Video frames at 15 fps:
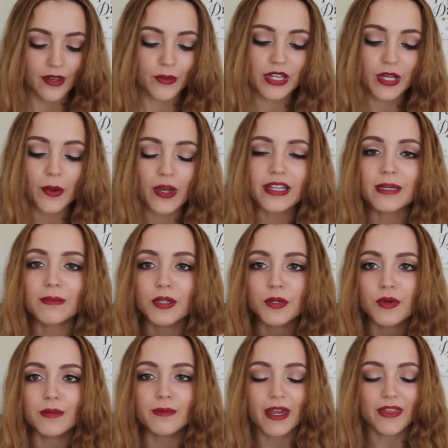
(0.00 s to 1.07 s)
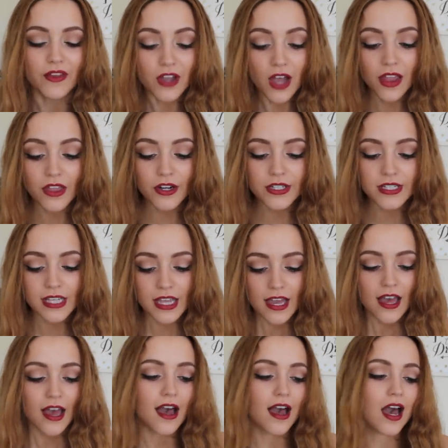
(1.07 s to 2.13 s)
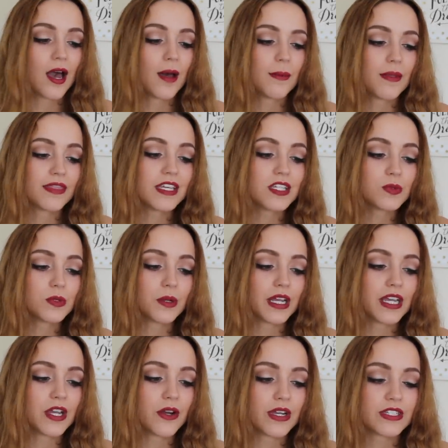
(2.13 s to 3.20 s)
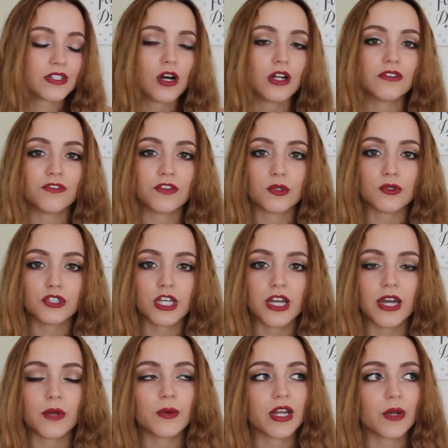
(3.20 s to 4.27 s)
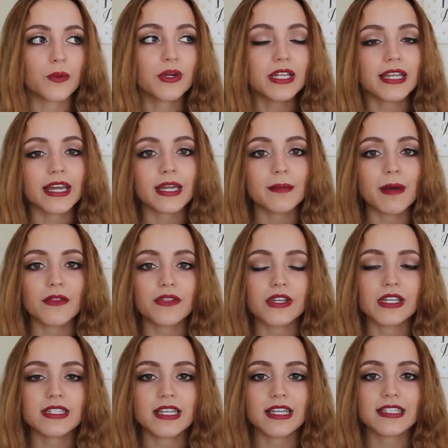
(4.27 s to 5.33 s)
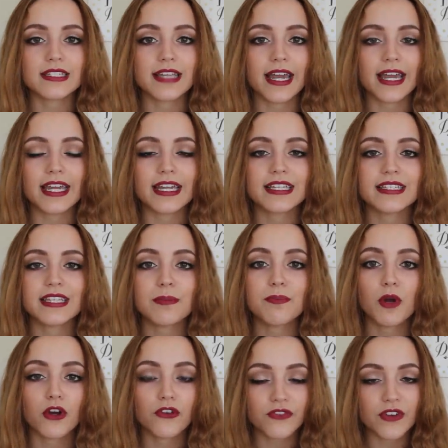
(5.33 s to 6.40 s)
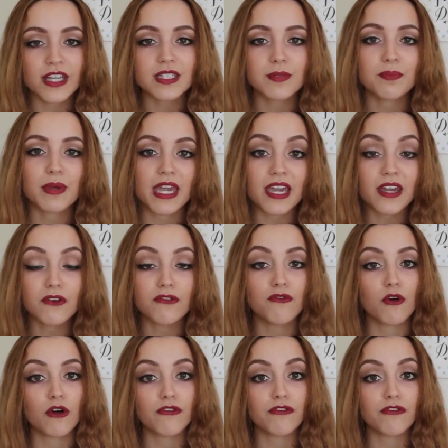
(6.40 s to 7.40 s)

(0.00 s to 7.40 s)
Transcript: Really quickly, I'm going to run by the colors. Um, this one right here is called Fuchsia, and what I really like about this is that it is the perfect pink for